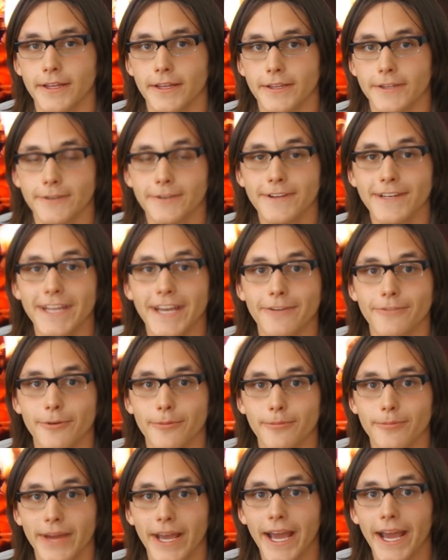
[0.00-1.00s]
You can
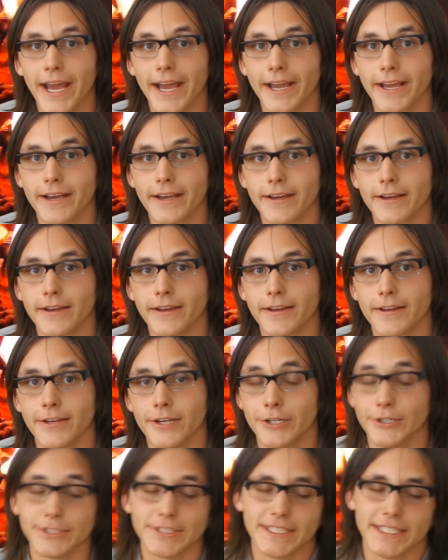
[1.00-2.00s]
have it back.
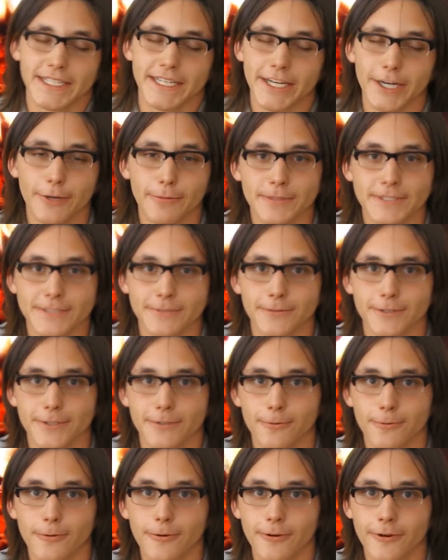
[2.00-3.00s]
You just need to help us
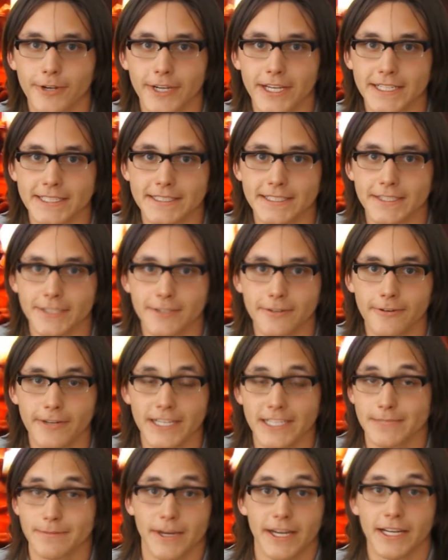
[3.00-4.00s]
win the war against the
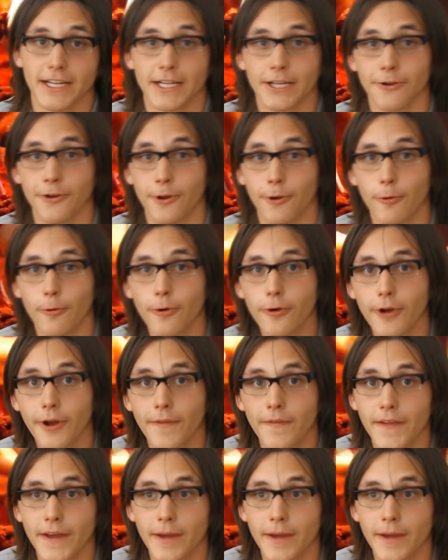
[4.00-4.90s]
U.S. by declaring war on